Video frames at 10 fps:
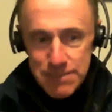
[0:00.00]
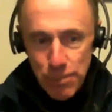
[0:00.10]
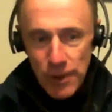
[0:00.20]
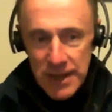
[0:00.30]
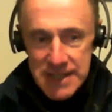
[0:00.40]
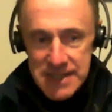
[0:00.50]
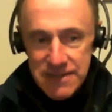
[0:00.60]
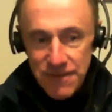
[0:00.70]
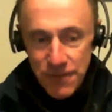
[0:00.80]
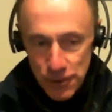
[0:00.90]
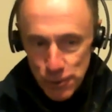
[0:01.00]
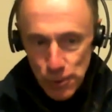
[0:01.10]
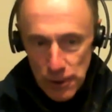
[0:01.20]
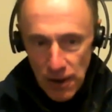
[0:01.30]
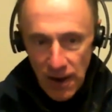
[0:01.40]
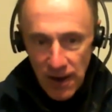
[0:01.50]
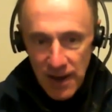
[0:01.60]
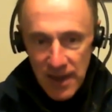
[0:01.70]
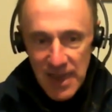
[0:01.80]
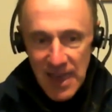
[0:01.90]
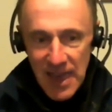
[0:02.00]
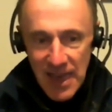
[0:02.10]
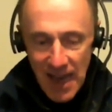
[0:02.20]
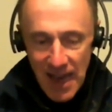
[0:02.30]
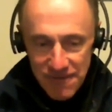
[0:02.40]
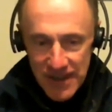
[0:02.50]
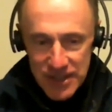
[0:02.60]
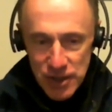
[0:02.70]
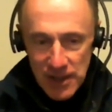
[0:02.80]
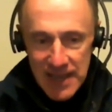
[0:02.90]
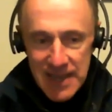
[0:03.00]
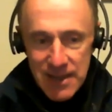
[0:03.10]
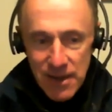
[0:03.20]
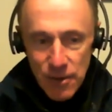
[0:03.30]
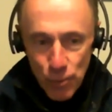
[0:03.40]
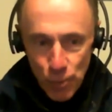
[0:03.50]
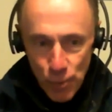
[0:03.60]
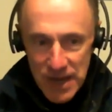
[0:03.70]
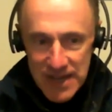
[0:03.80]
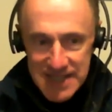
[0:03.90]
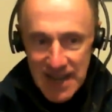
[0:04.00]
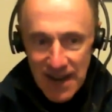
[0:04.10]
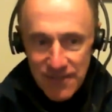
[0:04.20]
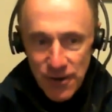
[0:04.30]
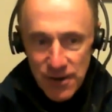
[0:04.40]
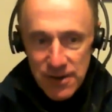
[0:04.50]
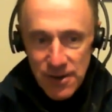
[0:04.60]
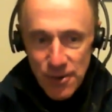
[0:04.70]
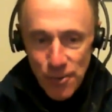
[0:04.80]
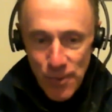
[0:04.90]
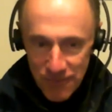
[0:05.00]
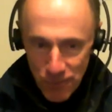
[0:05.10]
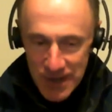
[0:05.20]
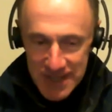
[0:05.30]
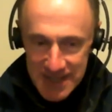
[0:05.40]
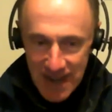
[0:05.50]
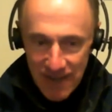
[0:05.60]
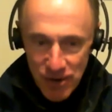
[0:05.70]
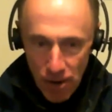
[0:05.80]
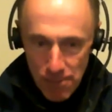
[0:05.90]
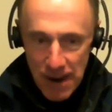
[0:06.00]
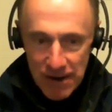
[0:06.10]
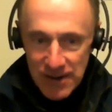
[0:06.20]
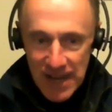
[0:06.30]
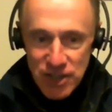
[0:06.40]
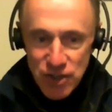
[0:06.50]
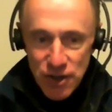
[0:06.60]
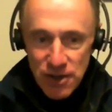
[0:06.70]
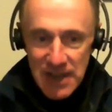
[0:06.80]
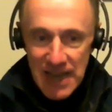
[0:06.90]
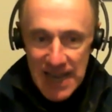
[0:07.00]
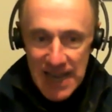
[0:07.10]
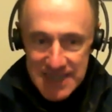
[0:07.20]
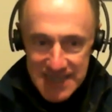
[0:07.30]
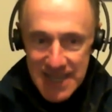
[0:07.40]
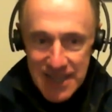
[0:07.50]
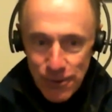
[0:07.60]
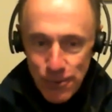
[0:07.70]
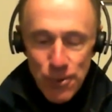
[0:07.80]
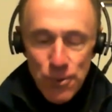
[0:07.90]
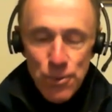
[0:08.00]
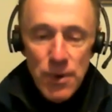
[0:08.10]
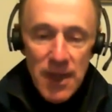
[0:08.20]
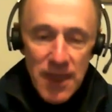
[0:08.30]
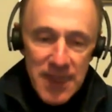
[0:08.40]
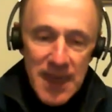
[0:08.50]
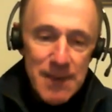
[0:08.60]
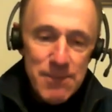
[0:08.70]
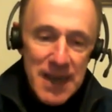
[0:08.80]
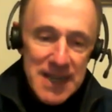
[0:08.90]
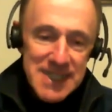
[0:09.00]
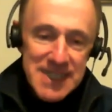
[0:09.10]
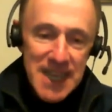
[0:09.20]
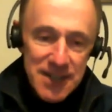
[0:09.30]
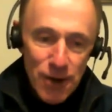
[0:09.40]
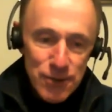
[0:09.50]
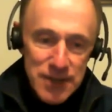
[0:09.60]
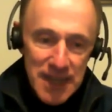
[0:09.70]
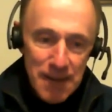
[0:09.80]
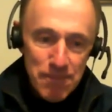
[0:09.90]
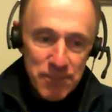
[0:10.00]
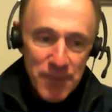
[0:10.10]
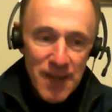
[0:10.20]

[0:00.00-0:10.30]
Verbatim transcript: bullies for too long eventually we have rediscovered our better nature and seen through them and said no to them.